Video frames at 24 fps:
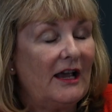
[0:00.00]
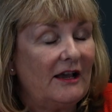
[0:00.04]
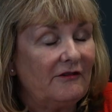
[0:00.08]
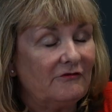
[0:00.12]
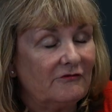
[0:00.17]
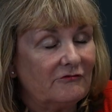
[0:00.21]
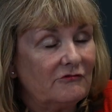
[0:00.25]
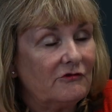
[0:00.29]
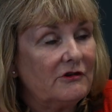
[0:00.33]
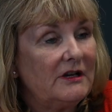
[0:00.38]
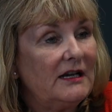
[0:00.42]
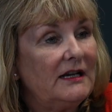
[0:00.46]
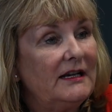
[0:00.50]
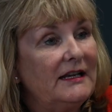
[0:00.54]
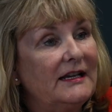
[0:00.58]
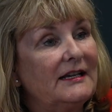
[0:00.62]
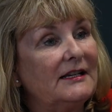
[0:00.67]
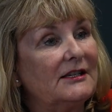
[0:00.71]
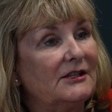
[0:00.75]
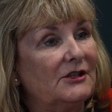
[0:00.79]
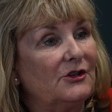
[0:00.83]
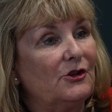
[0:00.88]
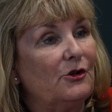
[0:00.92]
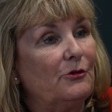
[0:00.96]
really
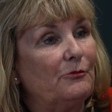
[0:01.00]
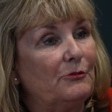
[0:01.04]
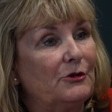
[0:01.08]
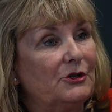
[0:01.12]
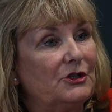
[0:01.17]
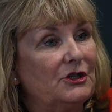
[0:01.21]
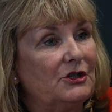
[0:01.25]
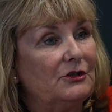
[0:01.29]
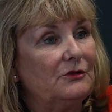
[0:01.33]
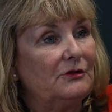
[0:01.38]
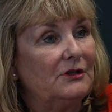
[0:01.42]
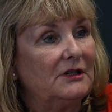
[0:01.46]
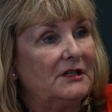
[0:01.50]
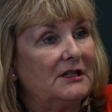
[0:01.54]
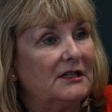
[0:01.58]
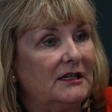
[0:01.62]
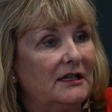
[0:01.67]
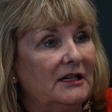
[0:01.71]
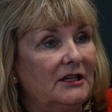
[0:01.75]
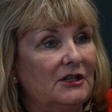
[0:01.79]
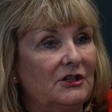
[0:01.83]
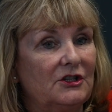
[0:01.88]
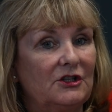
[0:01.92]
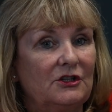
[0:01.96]
is the
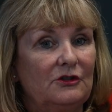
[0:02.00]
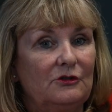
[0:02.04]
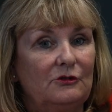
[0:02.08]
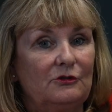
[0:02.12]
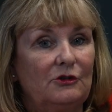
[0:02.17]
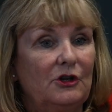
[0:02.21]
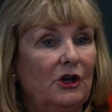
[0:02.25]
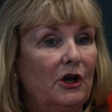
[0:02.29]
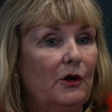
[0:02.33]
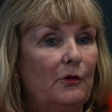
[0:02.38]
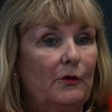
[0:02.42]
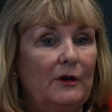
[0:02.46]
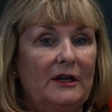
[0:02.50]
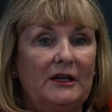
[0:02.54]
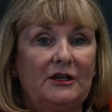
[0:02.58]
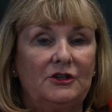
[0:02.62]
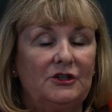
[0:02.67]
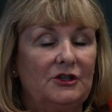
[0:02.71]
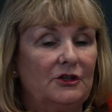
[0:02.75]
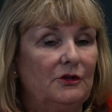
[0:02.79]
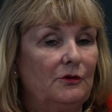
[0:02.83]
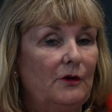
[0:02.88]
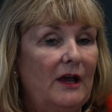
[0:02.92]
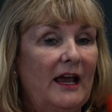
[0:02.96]
opportunity to go
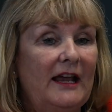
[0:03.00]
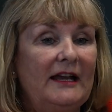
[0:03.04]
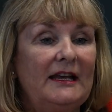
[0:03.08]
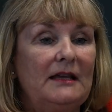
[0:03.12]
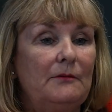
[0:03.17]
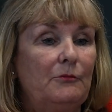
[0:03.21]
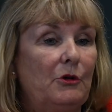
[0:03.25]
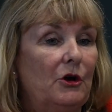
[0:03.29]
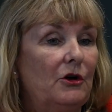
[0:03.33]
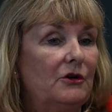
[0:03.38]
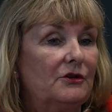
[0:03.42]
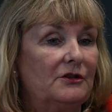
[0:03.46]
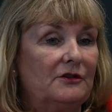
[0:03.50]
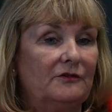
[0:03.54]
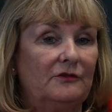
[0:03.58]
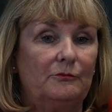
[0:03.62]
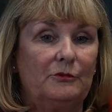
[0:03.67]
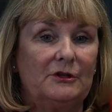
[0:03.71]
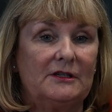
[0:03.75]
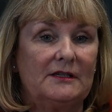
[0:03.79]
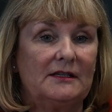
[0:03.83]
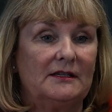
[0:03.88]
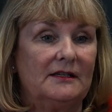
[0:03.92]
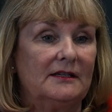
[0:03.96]
into any part of the
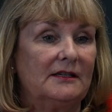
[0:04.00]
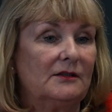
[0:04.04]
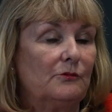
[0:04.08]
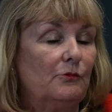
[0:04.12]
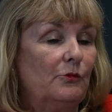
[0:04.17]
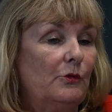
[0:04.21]
business,